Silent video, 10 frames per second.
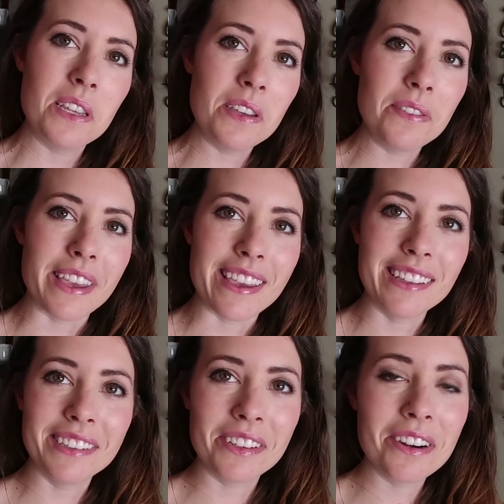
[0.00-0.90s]

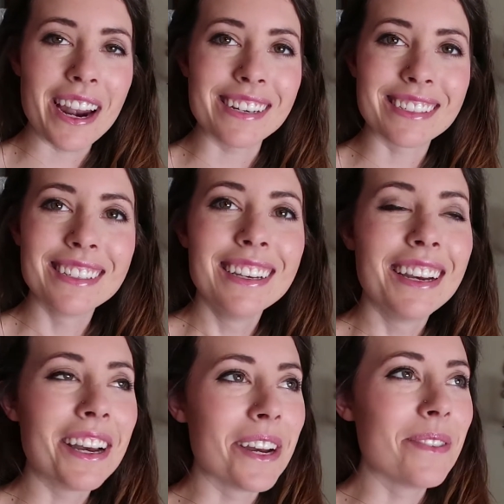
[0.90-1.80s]
okay, great.
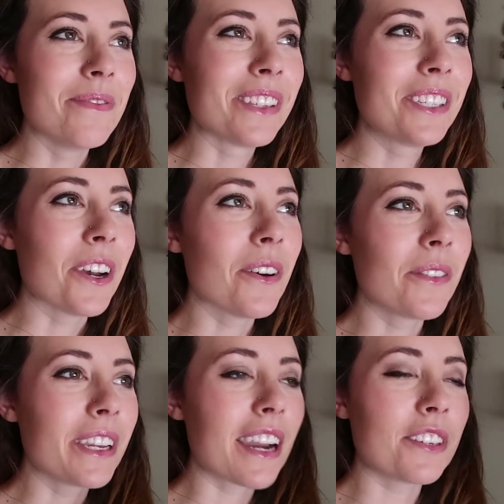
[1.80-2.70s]

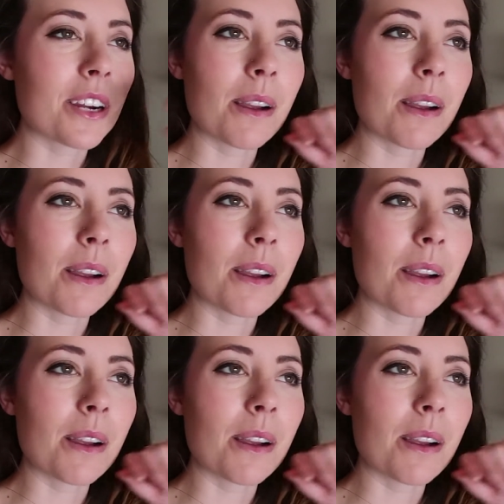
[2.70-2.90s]
So we got